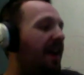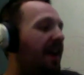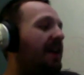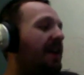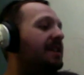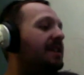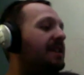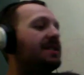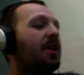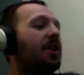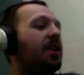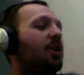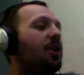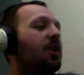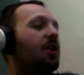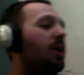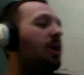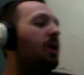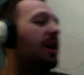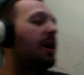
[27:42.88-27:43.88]

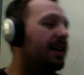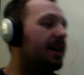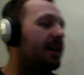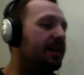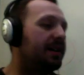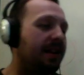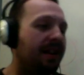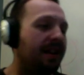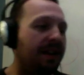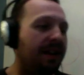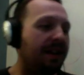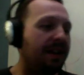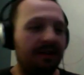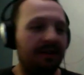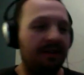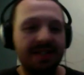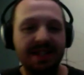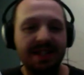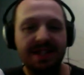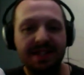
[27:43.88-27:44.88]
So there
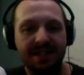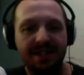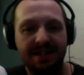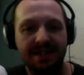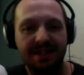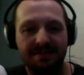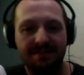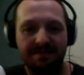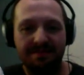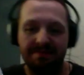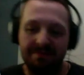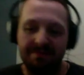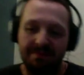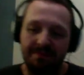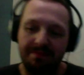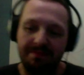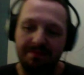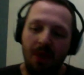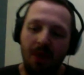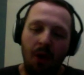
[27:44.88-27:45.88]
was this
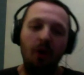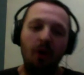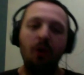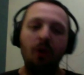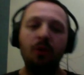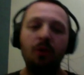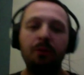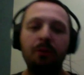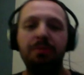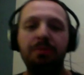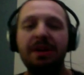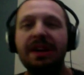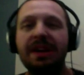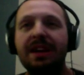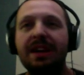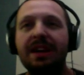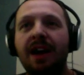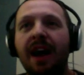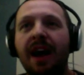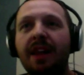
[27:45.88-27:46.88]
whole
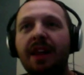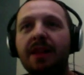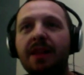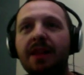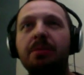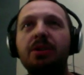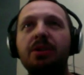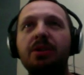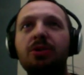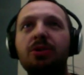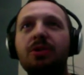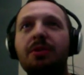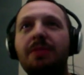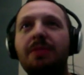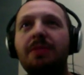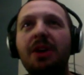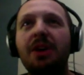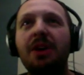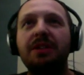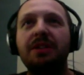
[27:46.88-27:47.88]
big hullabaloo
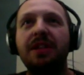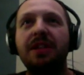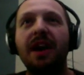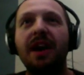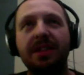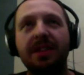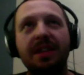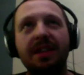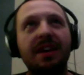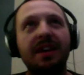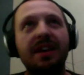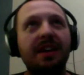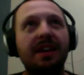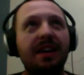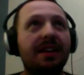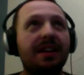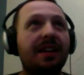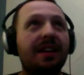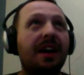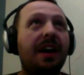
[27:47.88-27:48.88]
about nothing,
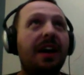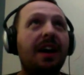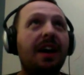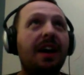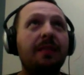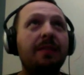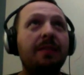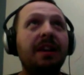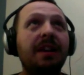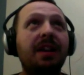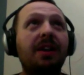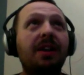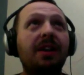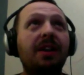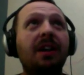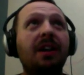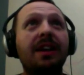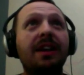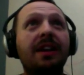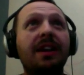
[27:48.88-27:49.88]
and I mean, in
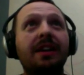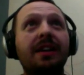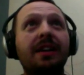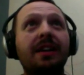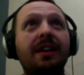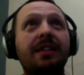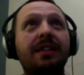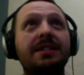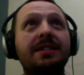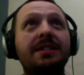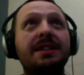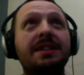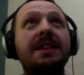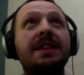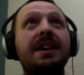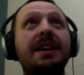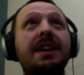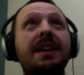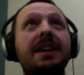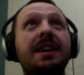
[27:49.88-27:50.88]
all honesty,
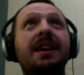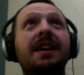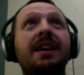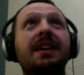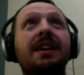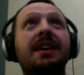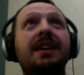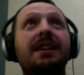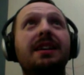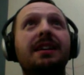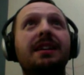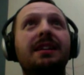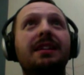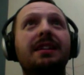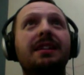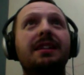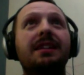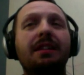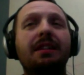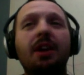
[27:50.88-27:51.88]

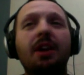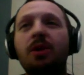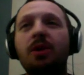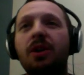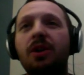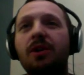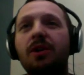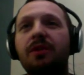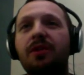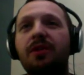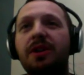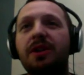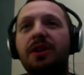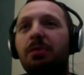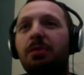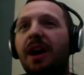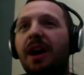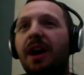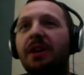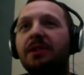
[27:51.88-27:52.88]
the logo for the
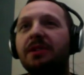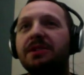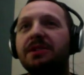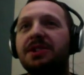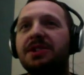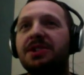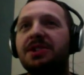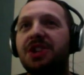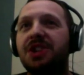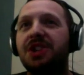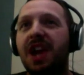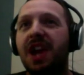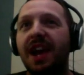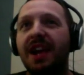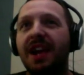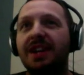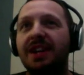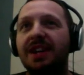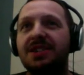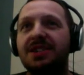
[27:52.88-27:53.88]
Browns changed